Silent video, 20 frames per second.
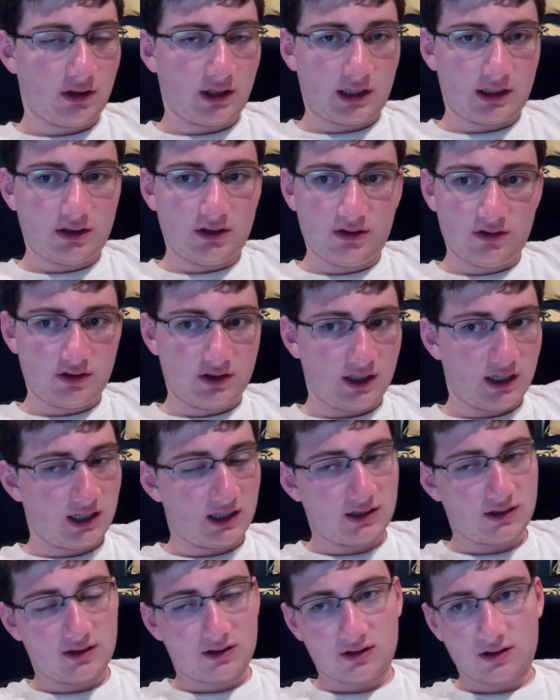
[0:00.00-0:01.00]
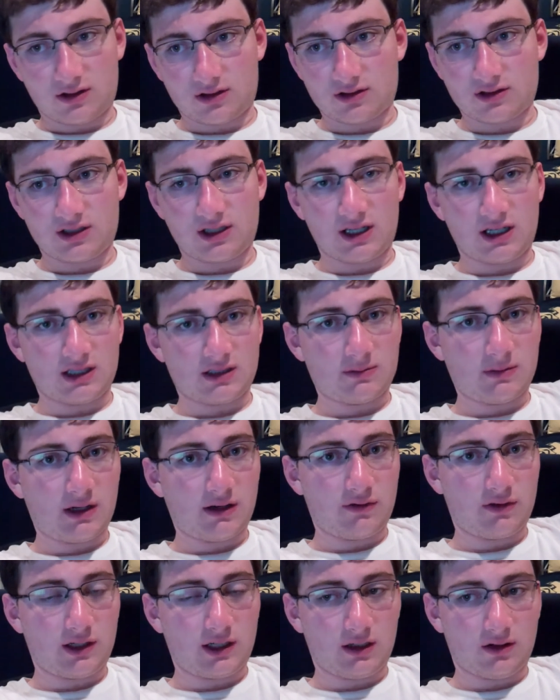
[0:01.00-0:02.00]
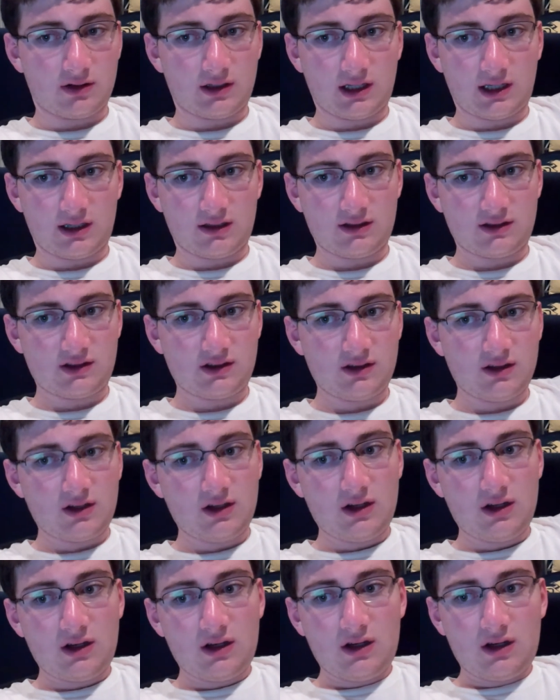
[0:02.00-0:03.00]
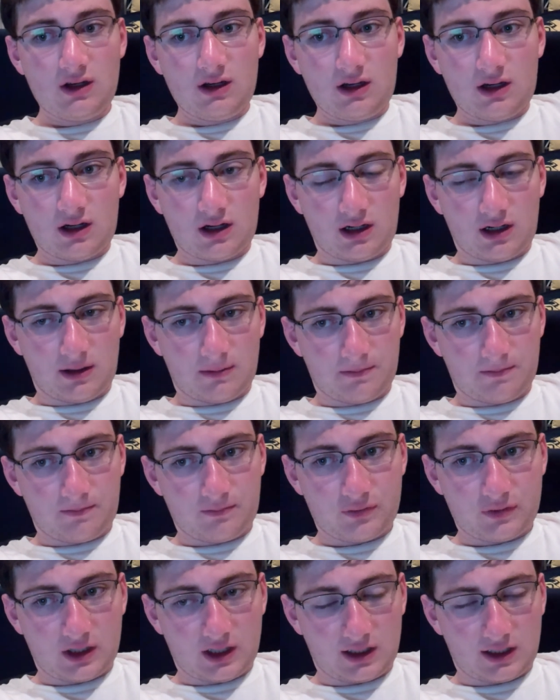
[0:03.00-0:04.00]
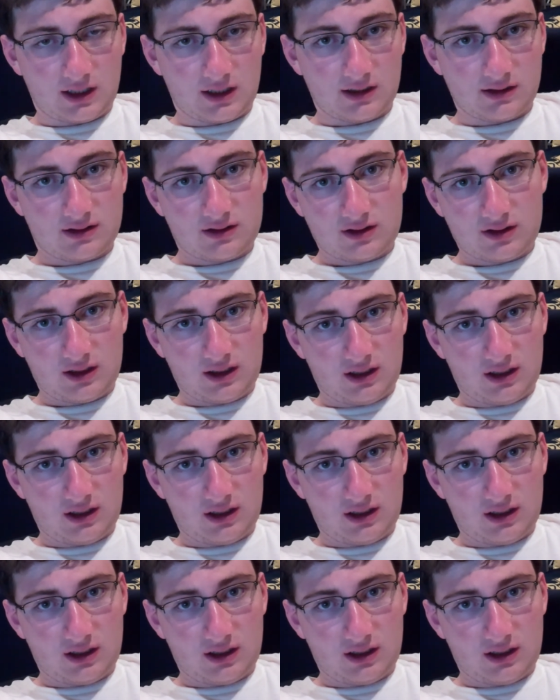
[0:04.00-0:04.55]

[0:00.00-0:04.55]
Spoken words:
like Tuesdays and Thursdays my video days, I guess.